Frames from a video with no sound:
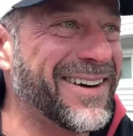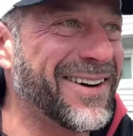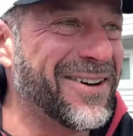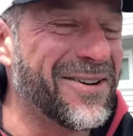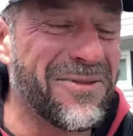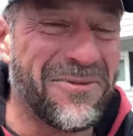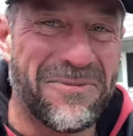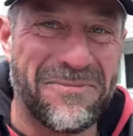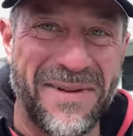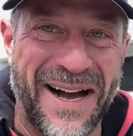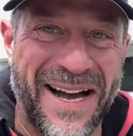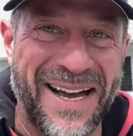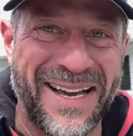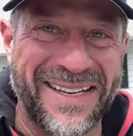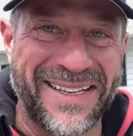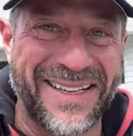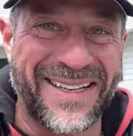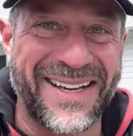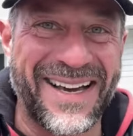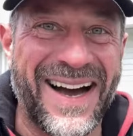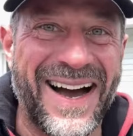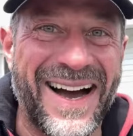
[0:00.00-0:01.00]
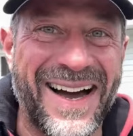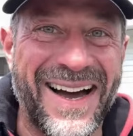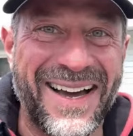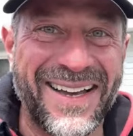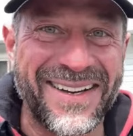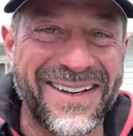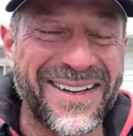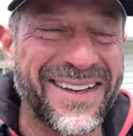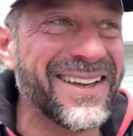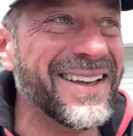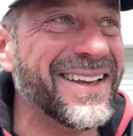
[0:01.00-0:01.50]
Oh my
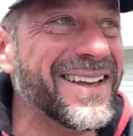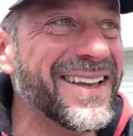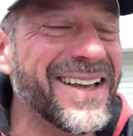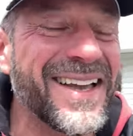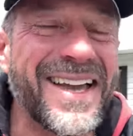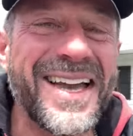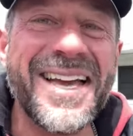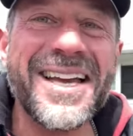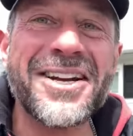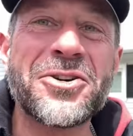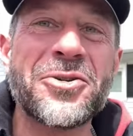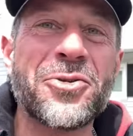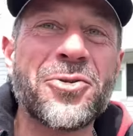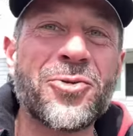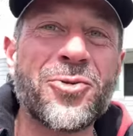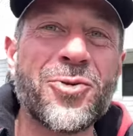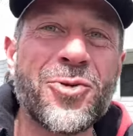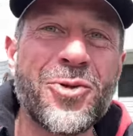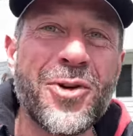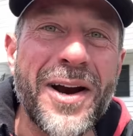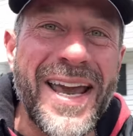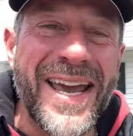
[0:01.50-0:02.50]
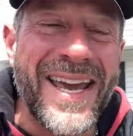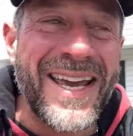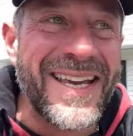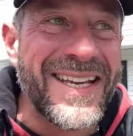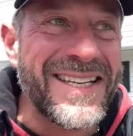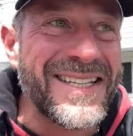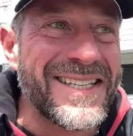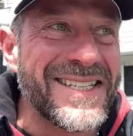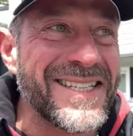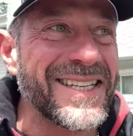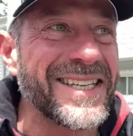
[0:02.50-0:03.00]
God.
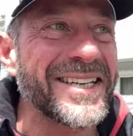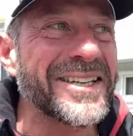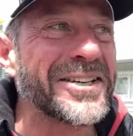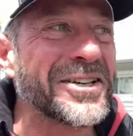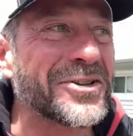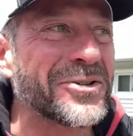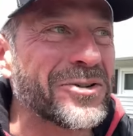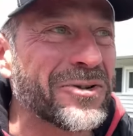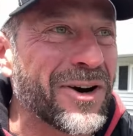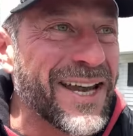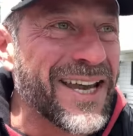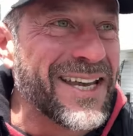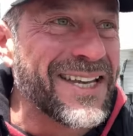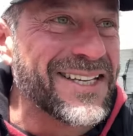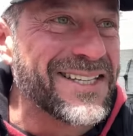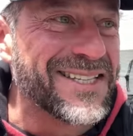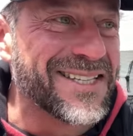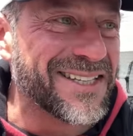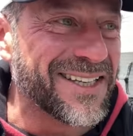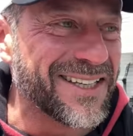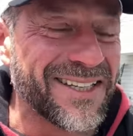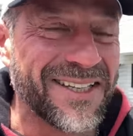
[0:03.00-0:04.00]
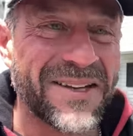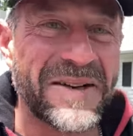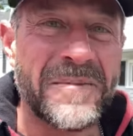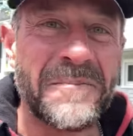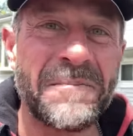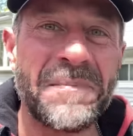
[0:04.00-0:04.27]
Crazy, crazy.